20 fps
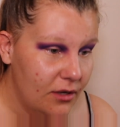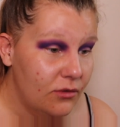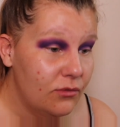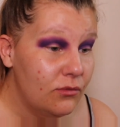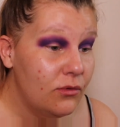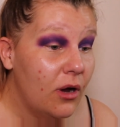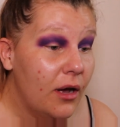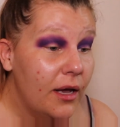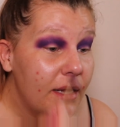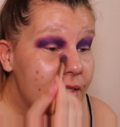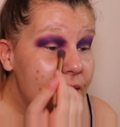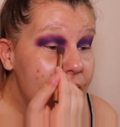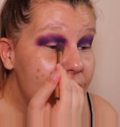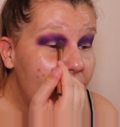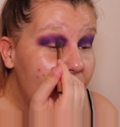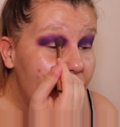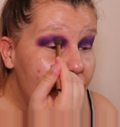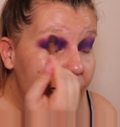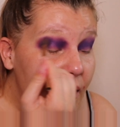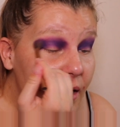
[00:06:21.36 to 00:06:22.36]
Right, so
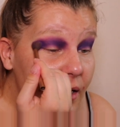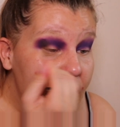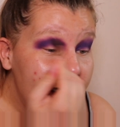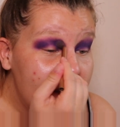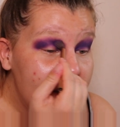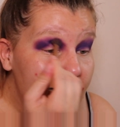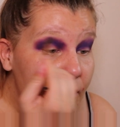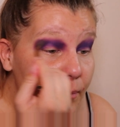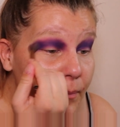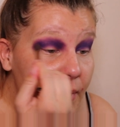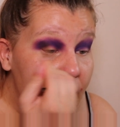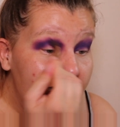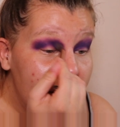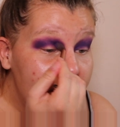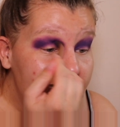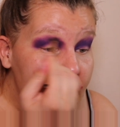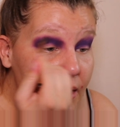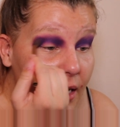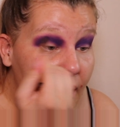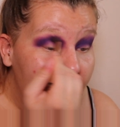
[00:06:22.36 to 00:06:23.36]
now that is
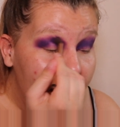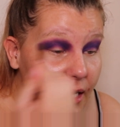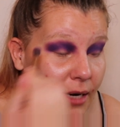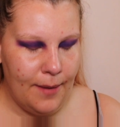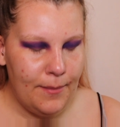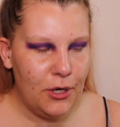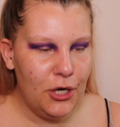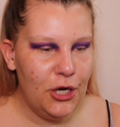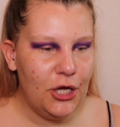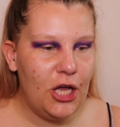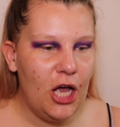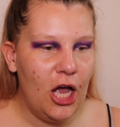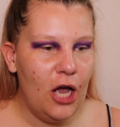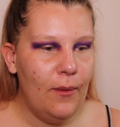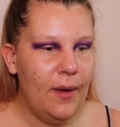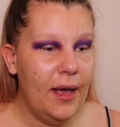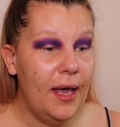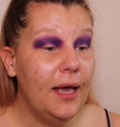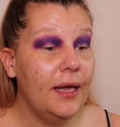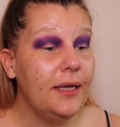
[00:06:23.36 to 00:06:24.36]
blended in, I'm going to
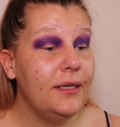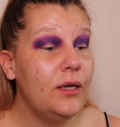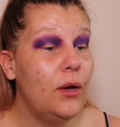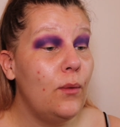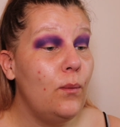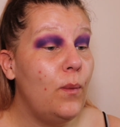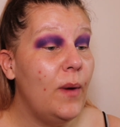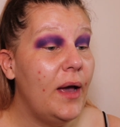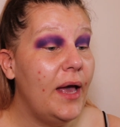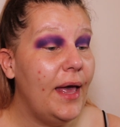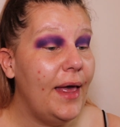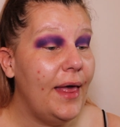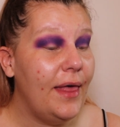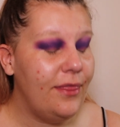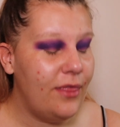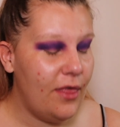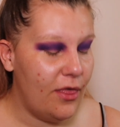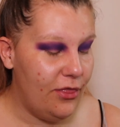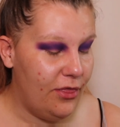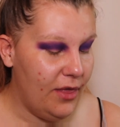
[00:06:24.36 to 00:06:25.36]
go in
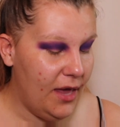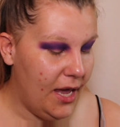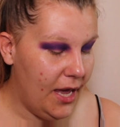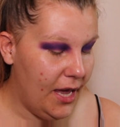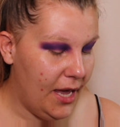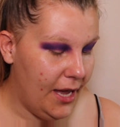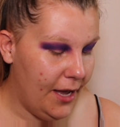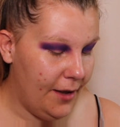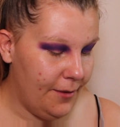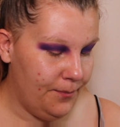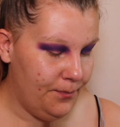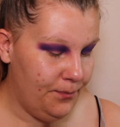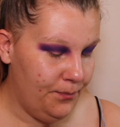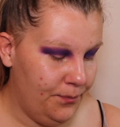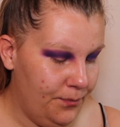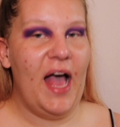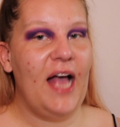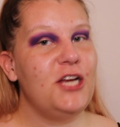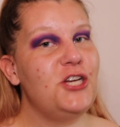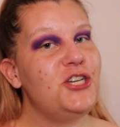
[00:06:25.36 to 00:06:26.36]
with the
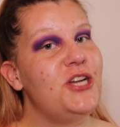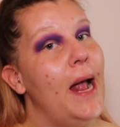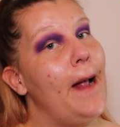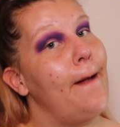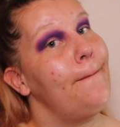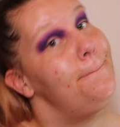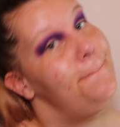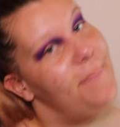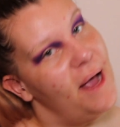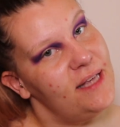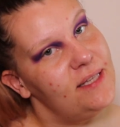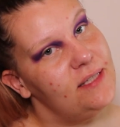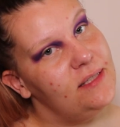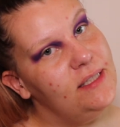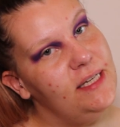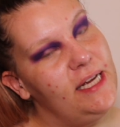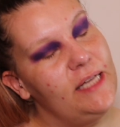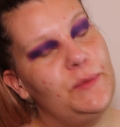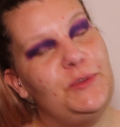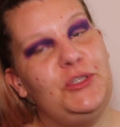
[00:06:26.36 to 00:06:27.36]

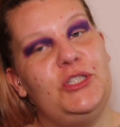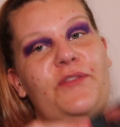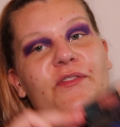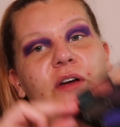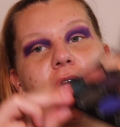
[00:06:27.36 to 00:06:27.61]
#besties, which is a